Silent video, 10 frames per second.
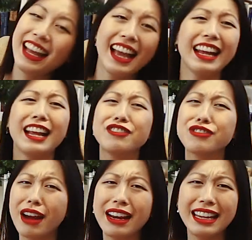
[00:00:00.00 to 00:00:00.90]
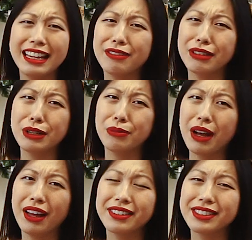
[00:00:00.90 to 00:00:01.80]
And I try to eat really
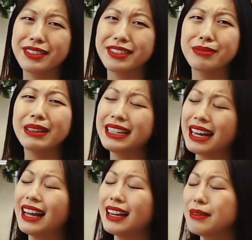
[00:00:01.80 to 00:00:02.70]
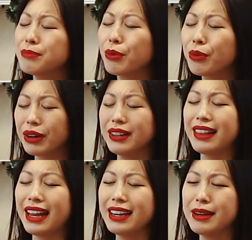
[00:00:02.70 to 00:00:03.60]
well, so it's really not important,
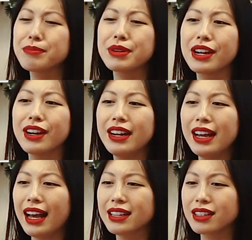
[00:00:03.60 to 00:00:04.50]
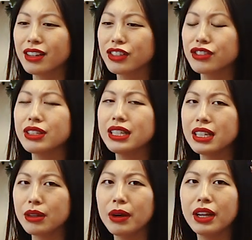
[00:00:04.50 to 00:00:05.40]
that number, as long as you're
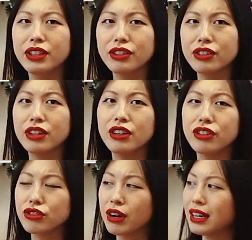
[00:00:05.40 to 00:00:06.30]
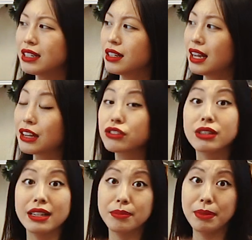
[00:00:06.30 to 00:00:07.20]
eating well and you're trying to
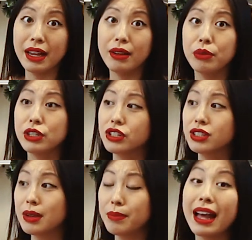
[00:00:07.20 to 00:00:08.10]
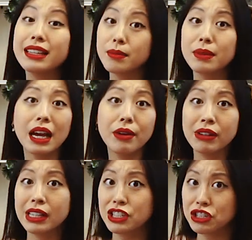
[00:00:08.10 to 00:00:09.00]
exercise a bit, so that's something I
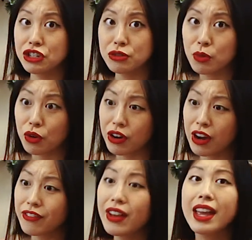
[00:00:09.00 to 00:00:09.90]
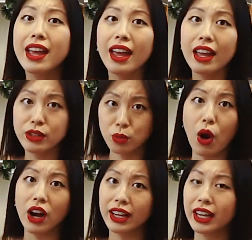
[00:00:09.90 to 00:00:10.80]
really should do more of, is
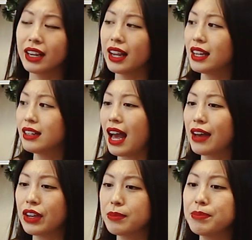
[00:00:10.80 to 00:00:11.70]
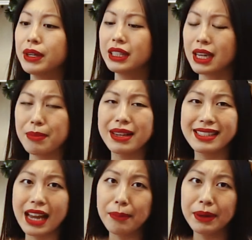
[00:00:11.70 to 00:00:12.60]
walking and building up my
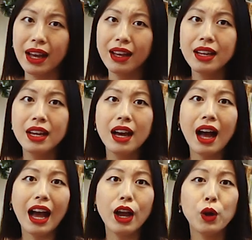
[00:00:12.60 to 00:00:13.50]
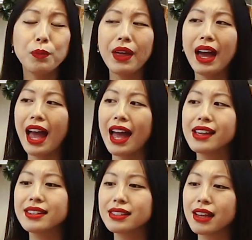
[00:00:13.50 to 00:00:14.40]
stamina. I hope that
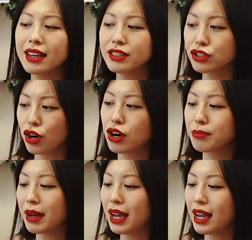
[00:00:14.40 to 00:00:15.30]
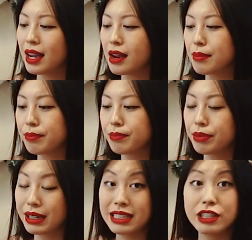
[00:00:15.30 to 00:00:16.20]
as I start my
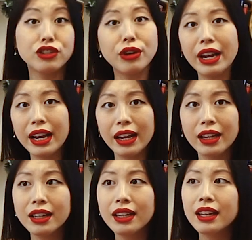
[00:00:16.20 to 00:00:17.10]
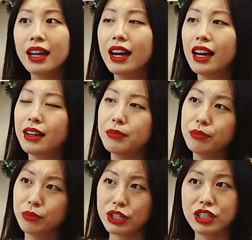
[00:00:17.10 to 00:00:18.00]
pregnancy training,
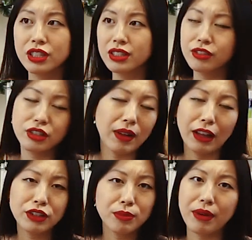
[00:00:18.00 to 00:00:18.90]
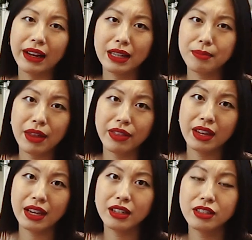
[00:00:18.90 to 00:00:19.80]
which just follows the Bradley
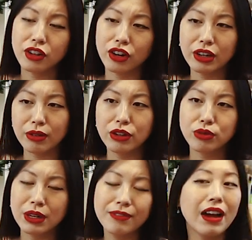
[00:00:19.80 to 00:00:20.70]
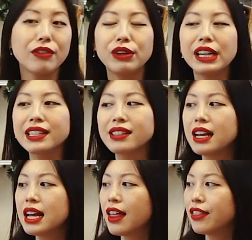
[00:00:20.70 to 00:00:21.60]
method, starting around 25 weeks,
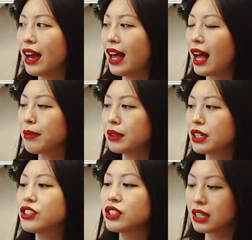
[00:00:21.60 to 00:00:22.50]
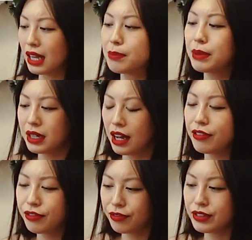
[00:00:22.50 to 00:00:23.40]
that I'm gonna just get up
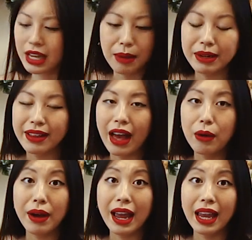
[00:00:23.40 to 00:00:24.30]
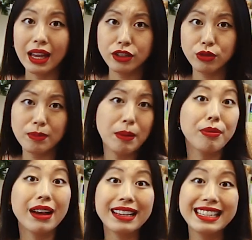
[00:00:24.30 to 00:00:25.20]
enough stamina that way and doing my
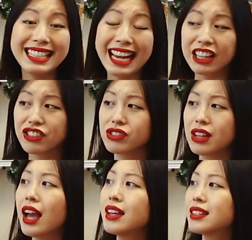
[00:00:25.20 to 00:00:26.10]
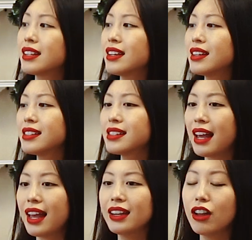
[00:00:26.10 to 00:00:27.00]
pregnancy exercises
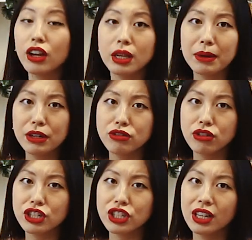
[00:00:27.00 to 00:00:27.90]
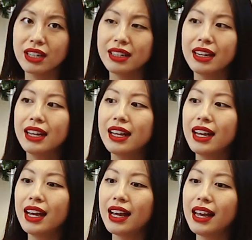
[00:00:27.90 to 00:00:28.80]
and logging my nutrition
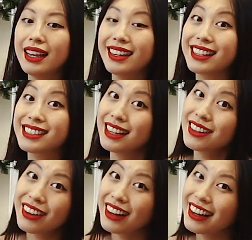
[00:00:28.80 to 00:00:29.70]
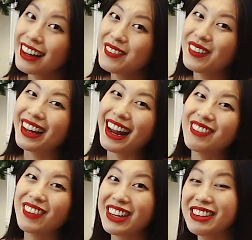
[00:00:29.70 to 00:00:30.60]
and etc. But
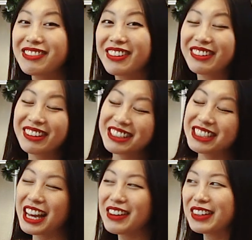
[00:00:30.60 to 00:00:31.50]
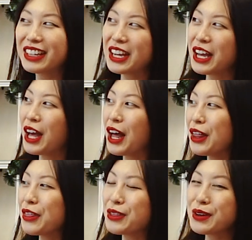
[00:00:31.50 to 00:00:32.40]
I'm looking forward to having a
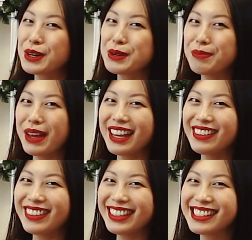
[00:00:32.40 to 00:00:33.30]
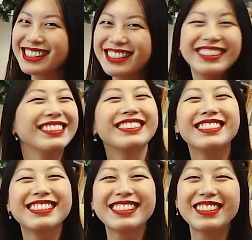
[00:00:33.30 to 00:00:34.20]
third baby
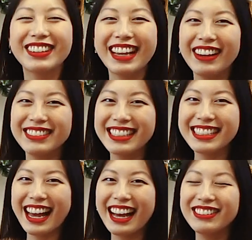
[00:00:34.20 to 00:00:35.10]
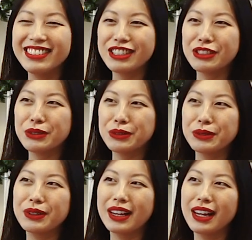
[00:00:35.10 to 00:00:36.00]
soon. So we're counting down to